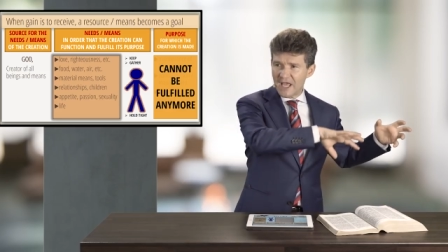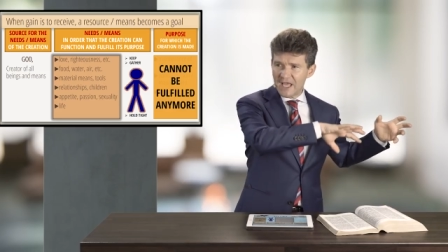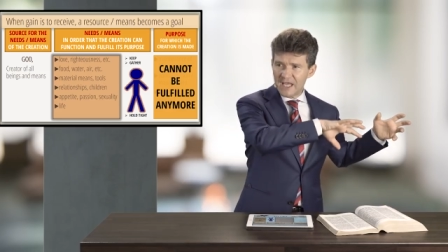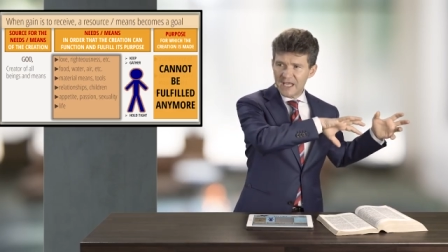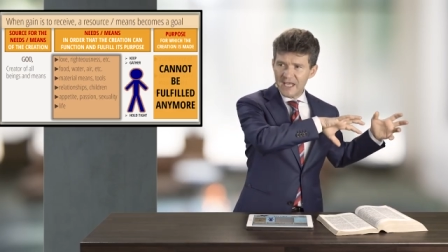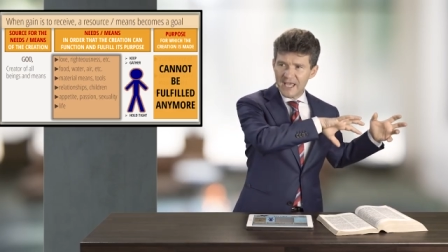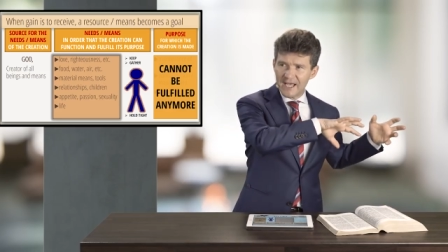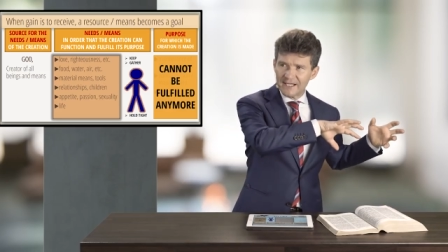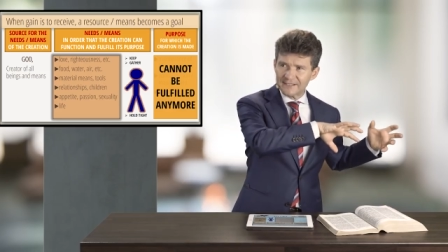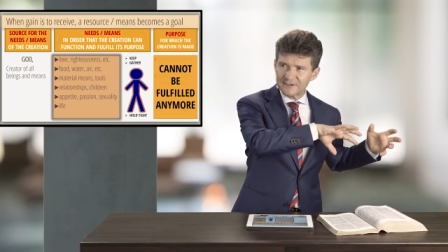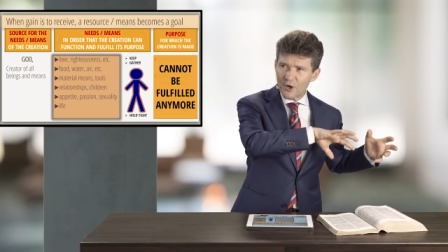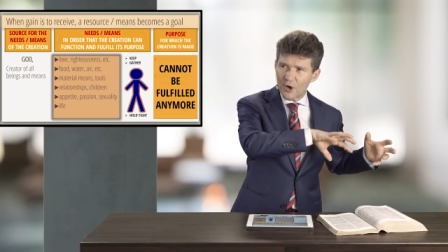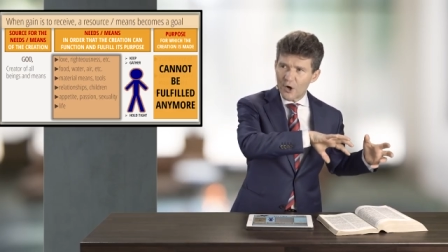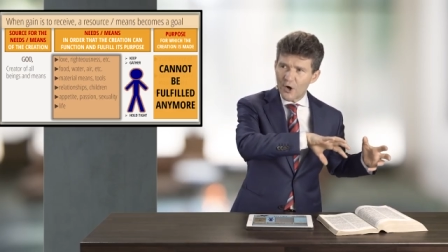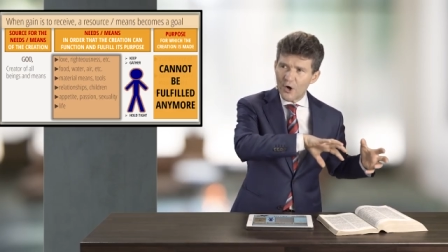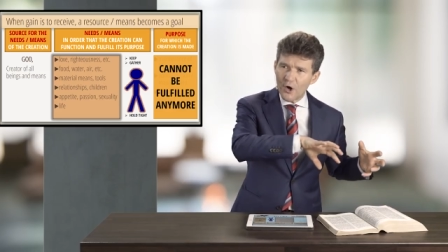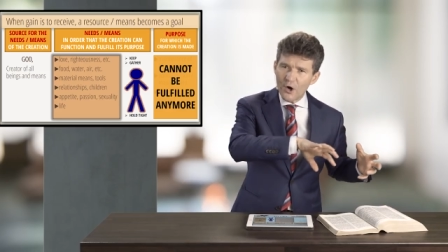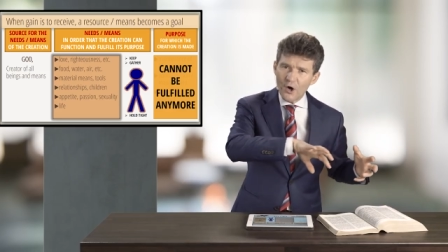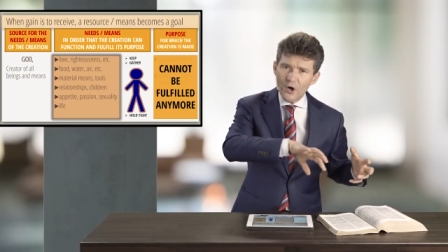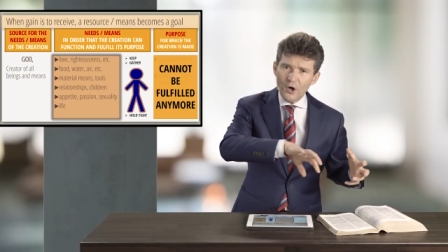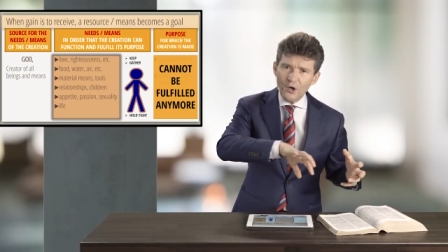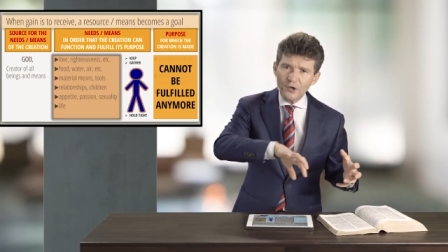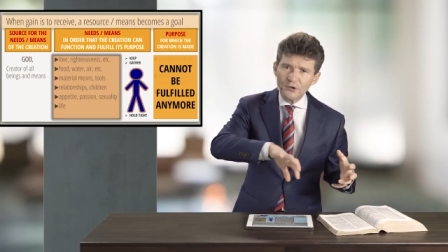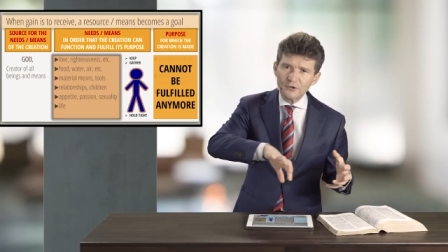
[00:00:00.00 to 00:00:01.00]
He has
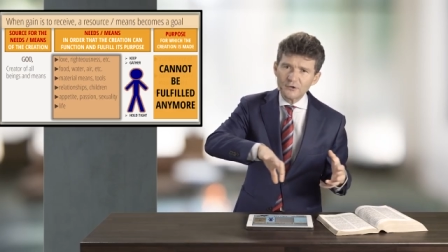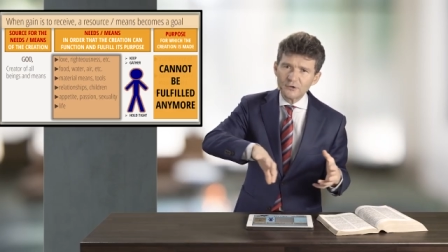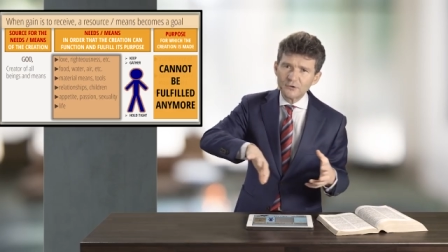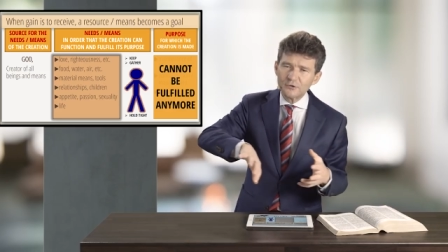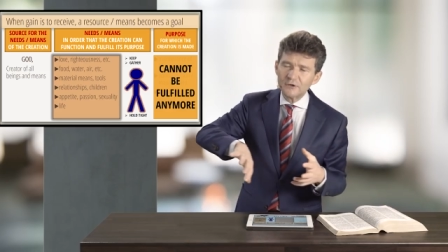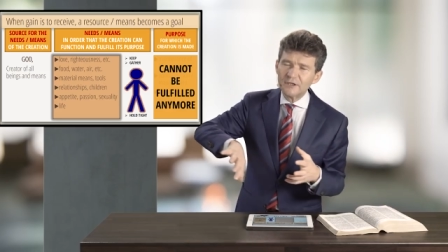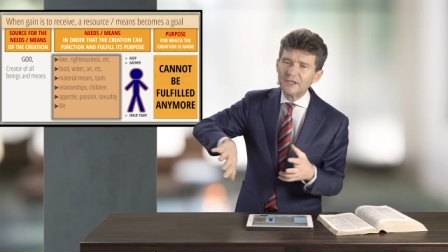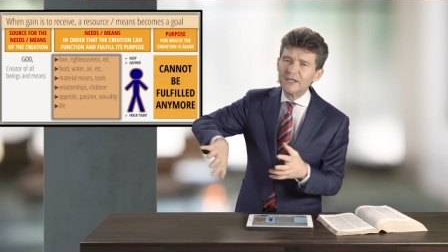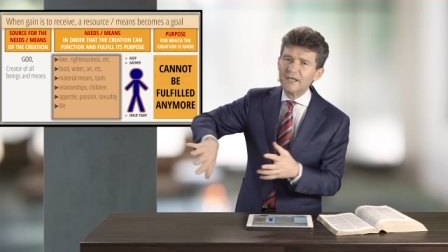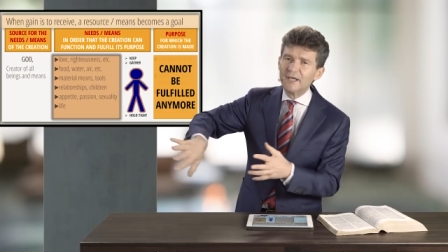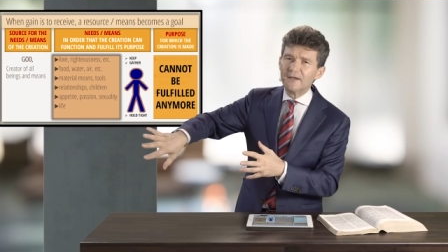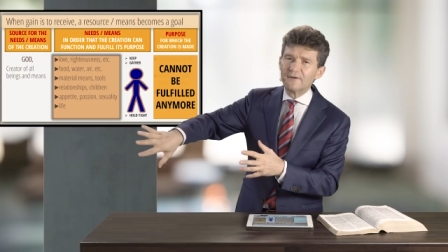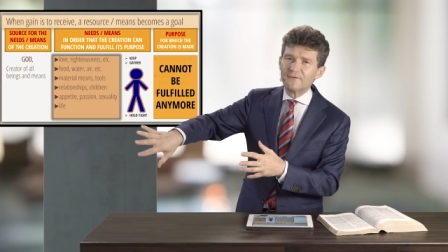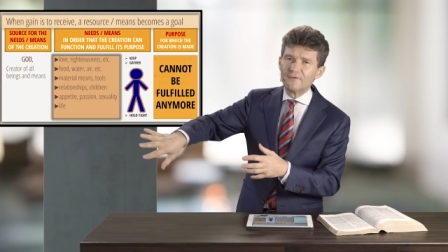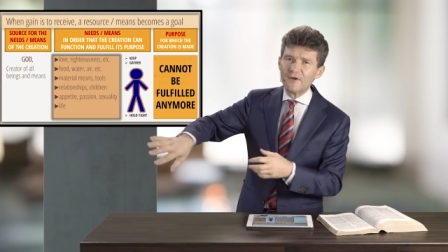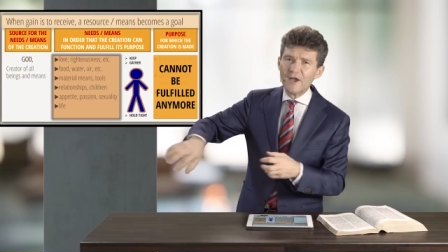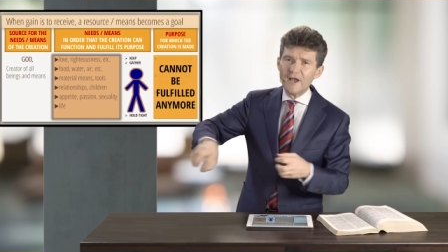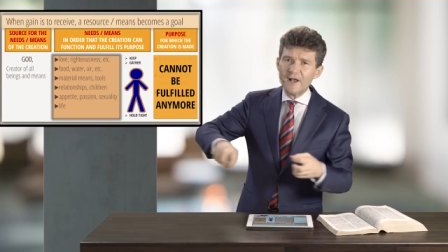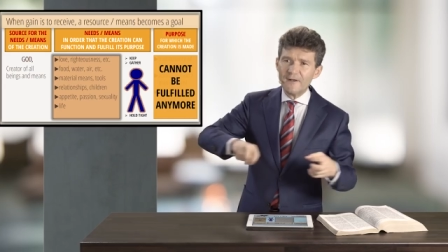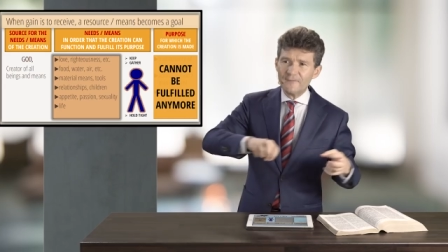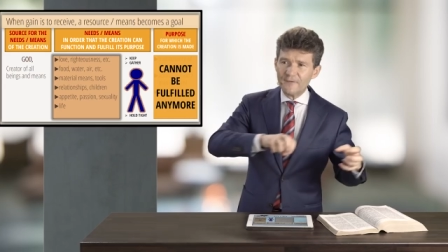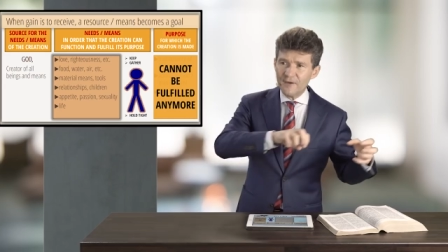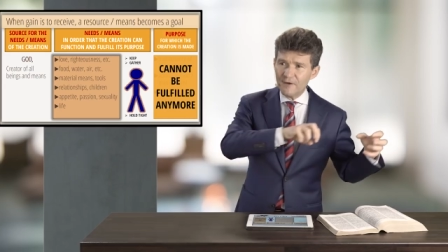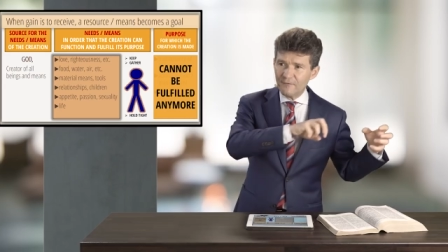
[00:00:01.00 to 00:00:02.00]
all to give.
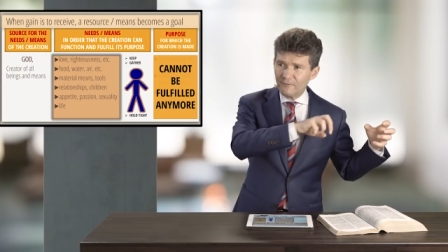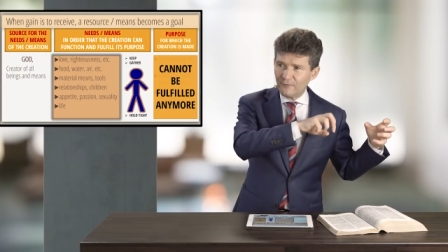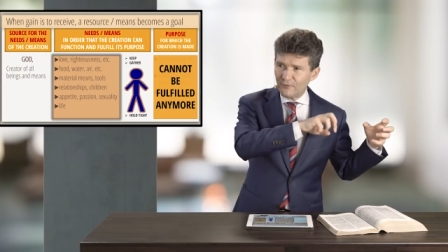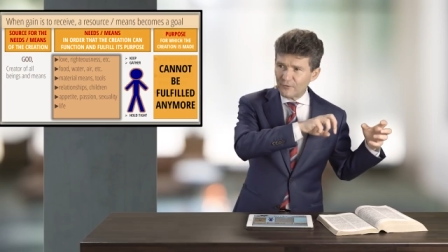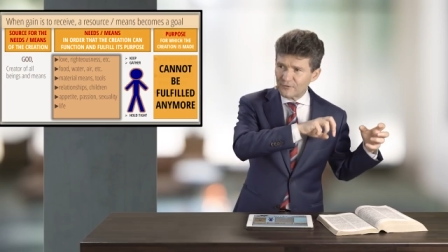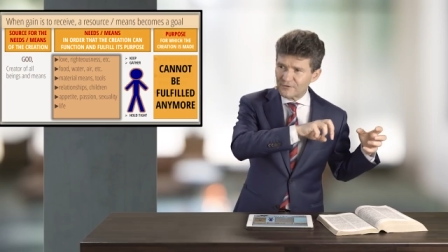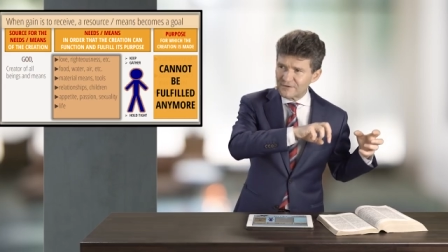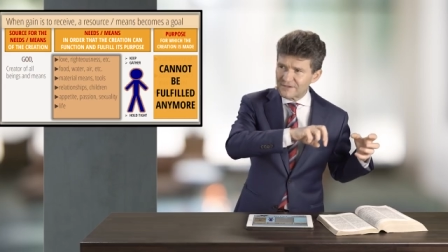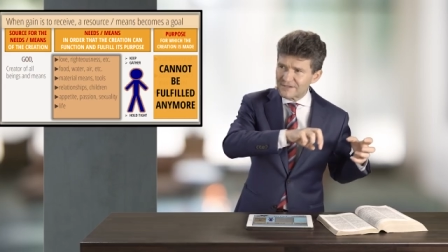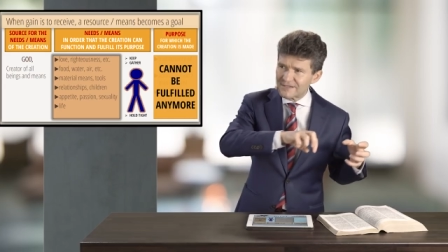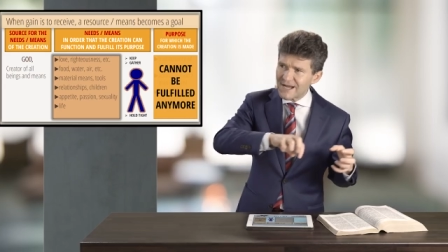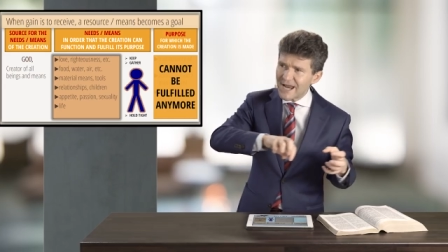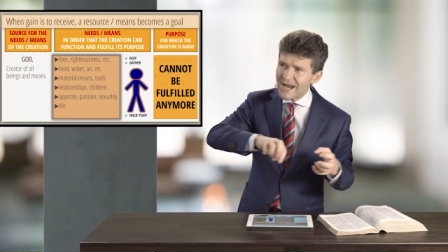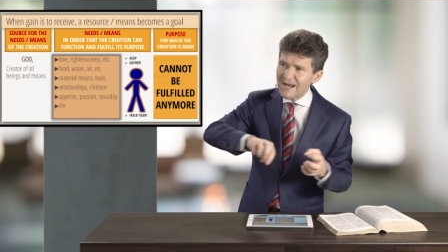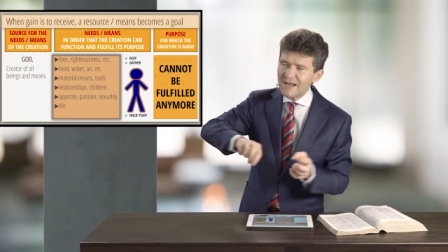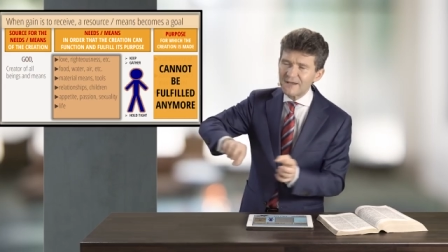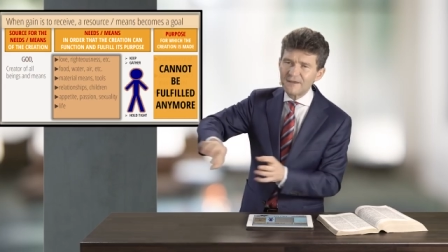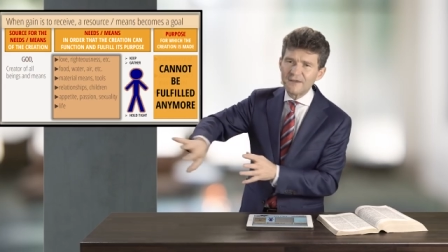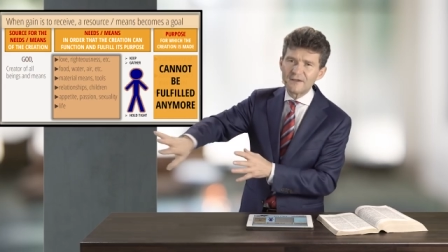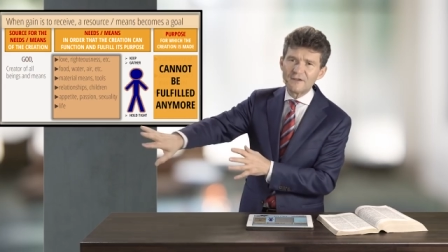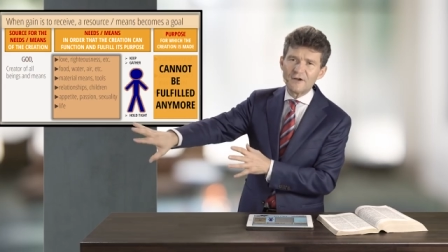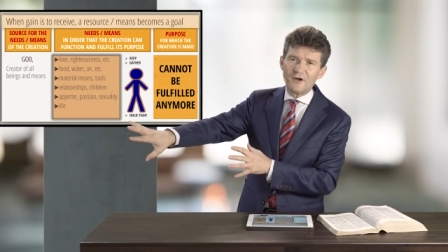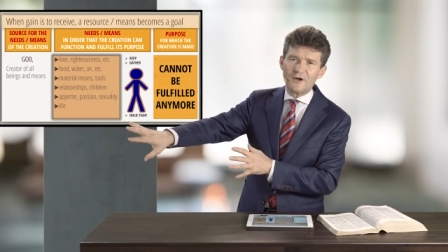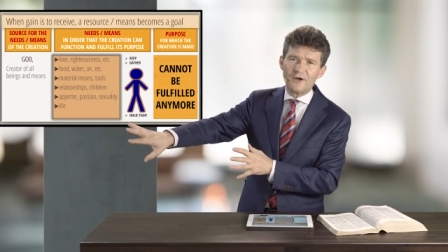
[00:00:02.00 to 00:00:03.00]
He
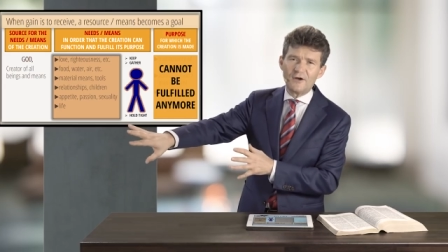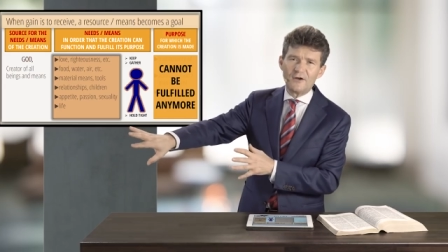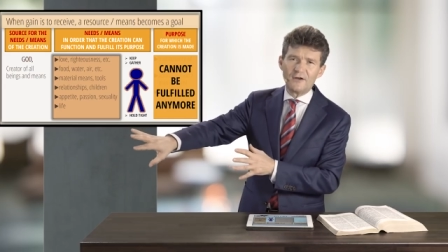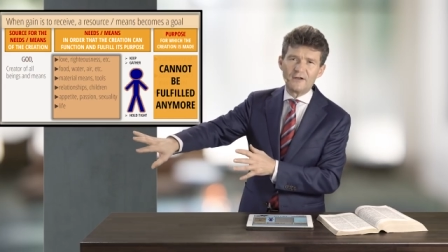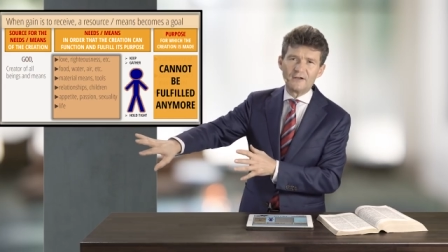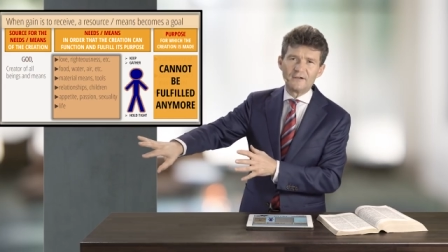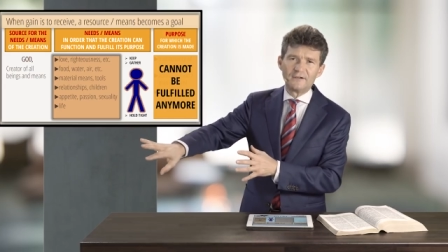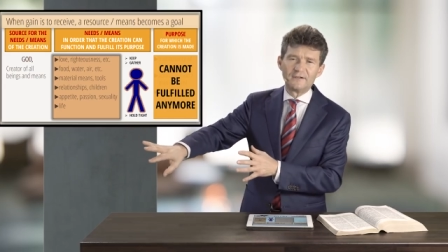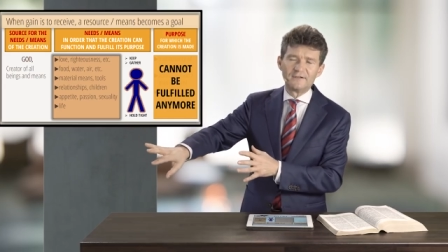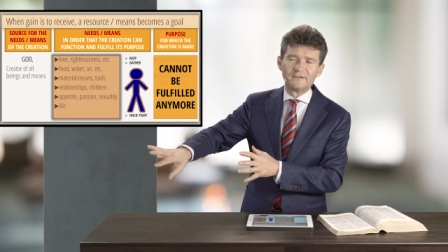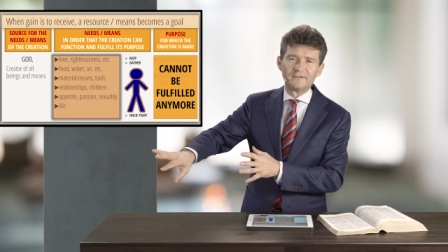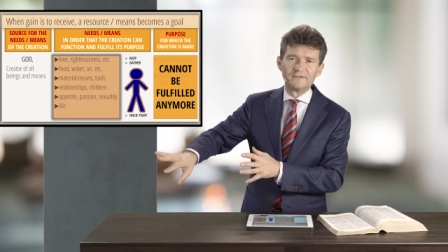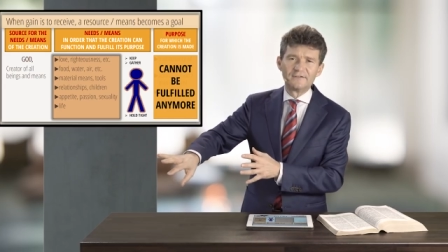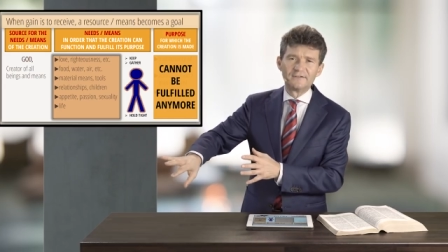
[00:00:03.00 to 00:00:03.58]
forsaketh it all.